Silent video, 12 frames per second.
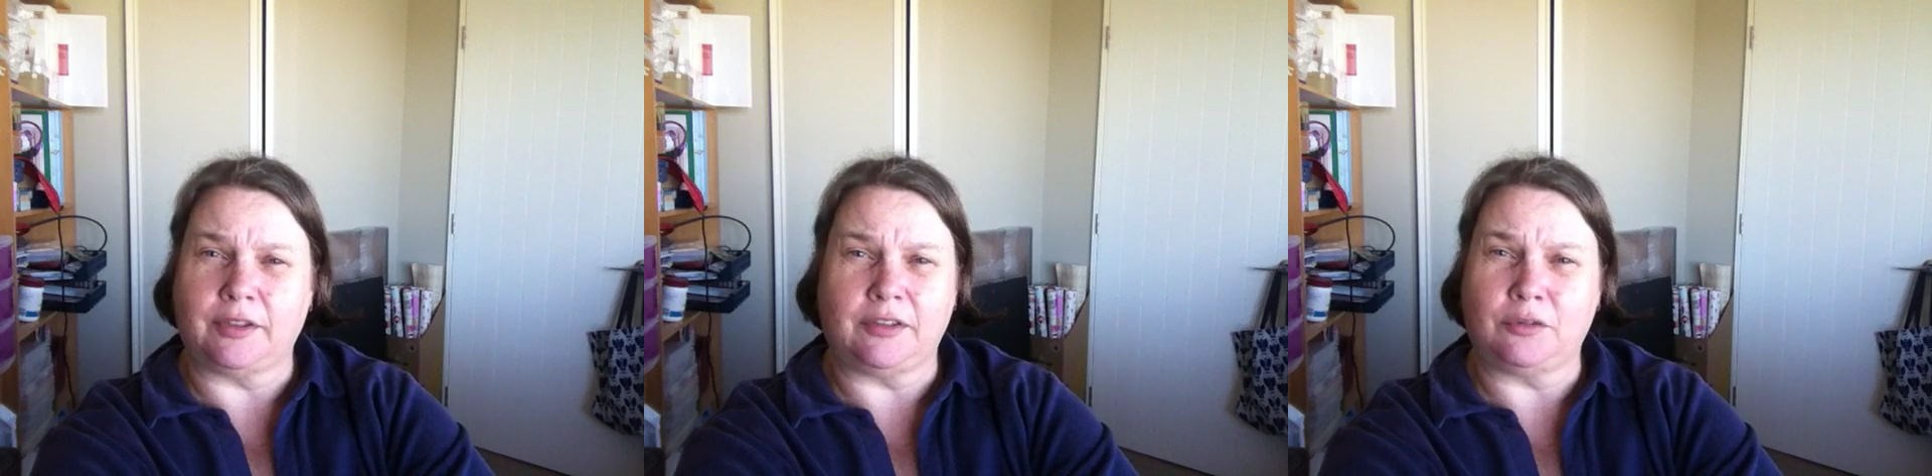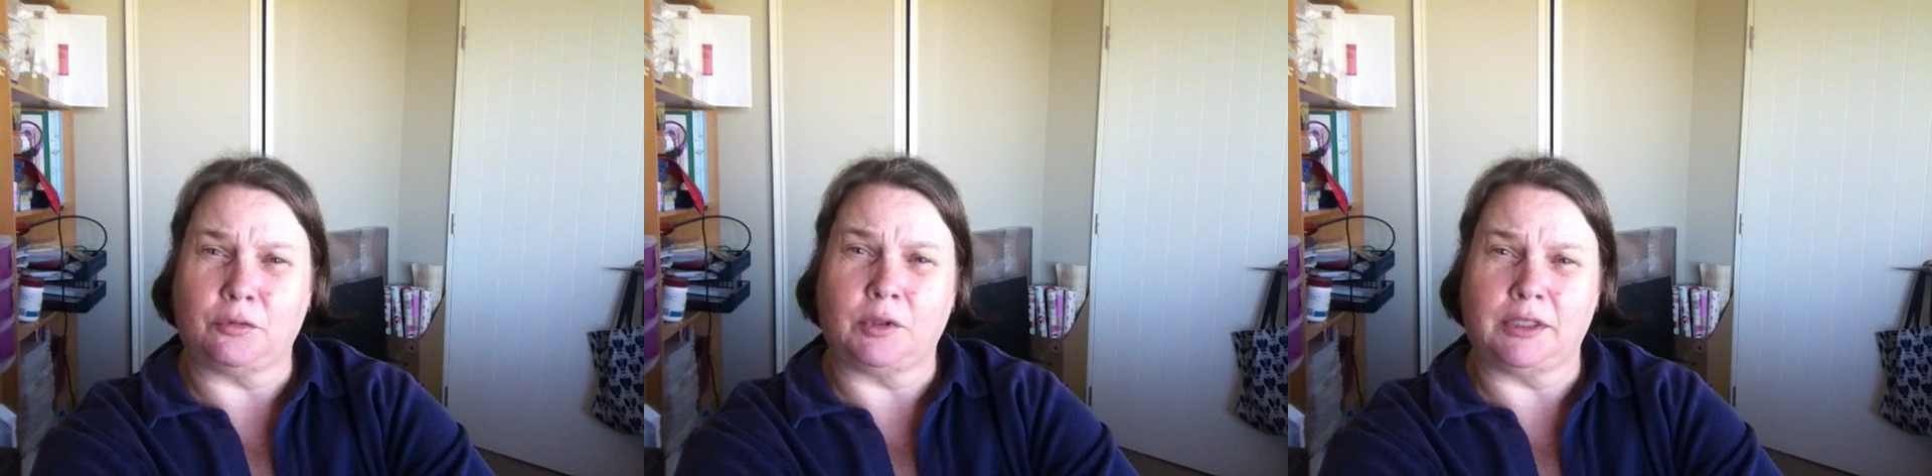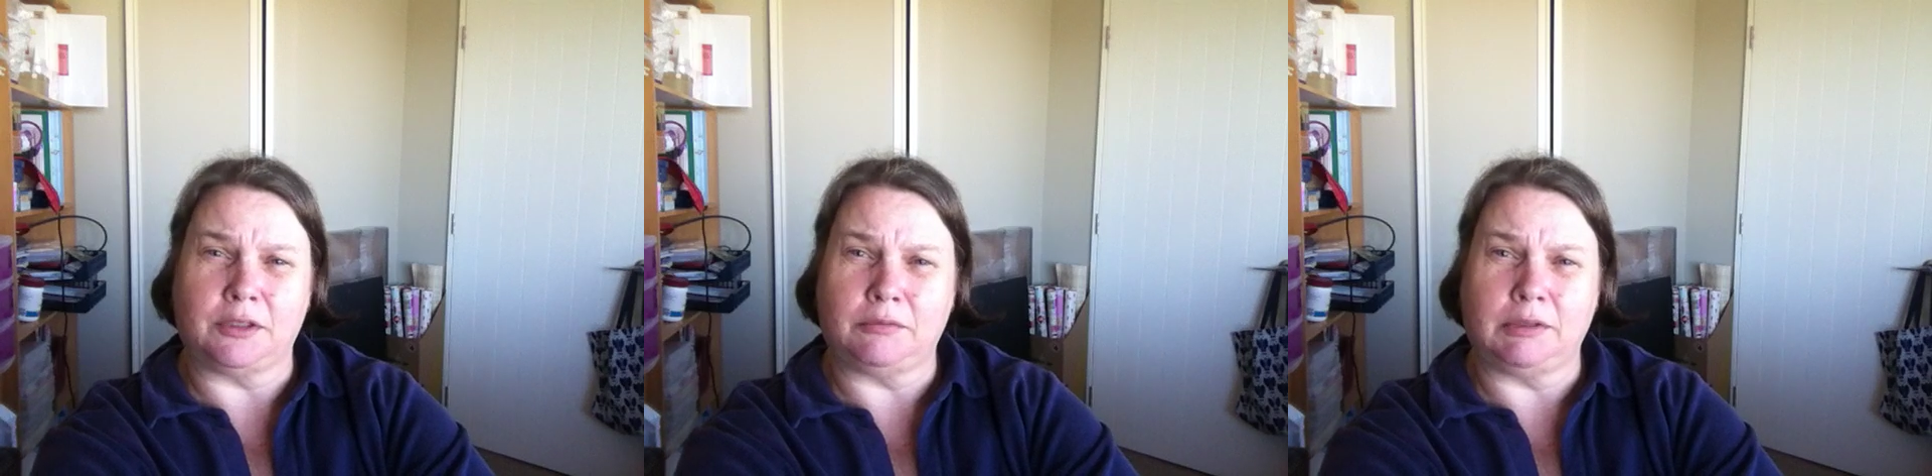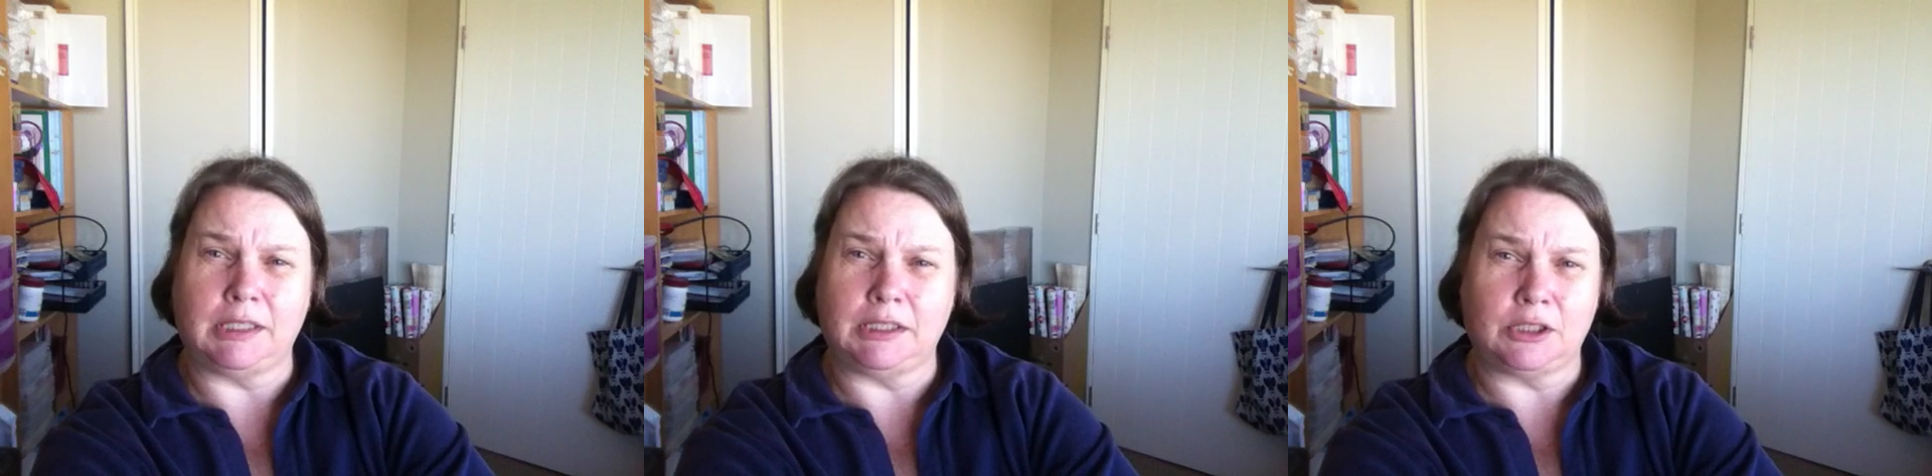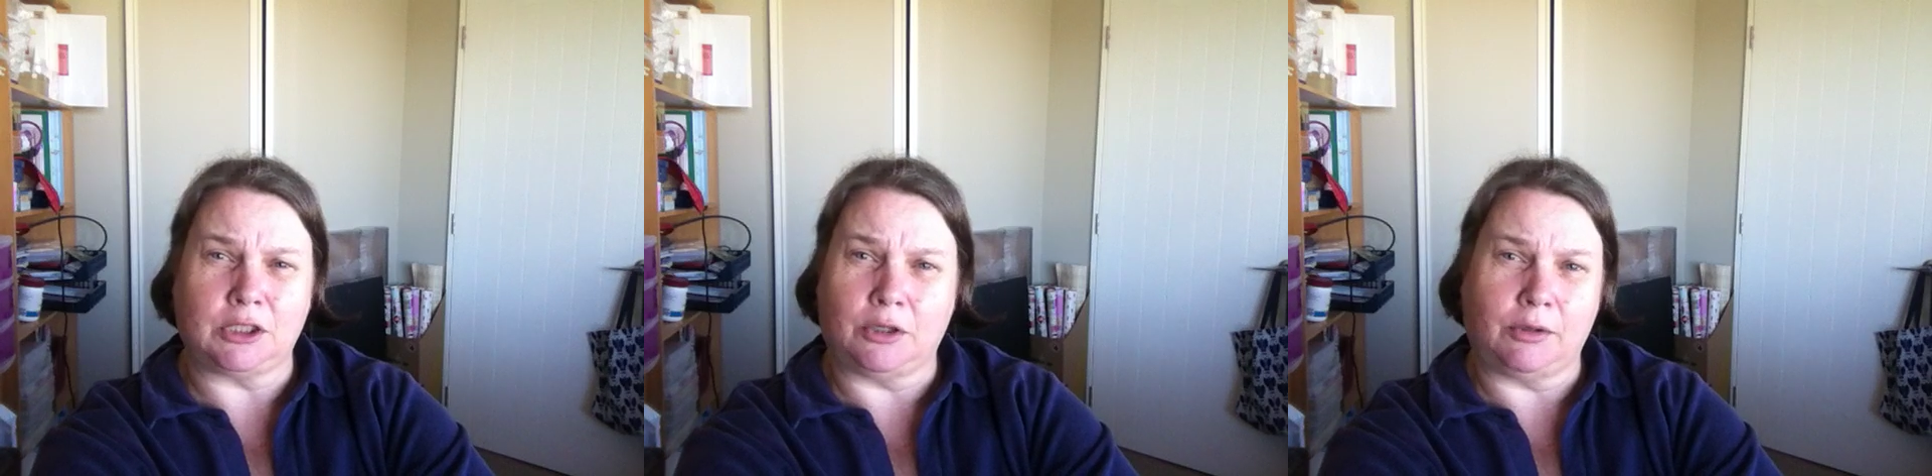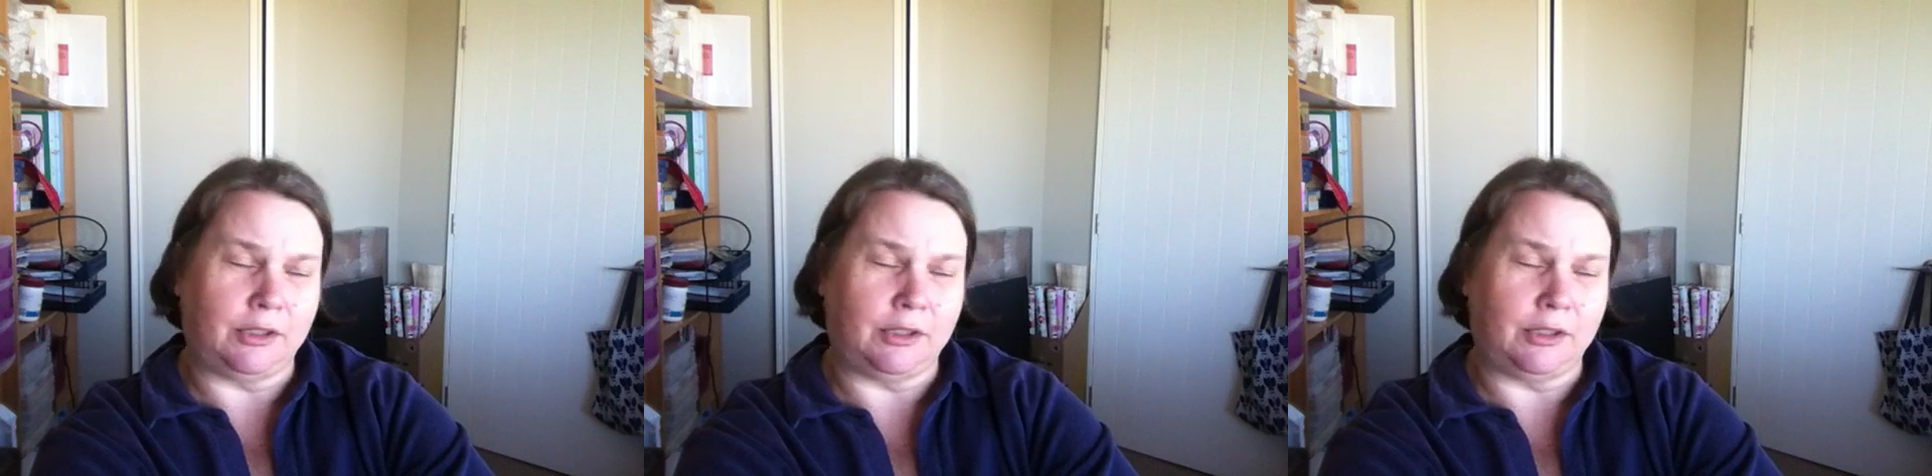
it's all kitted ready to go.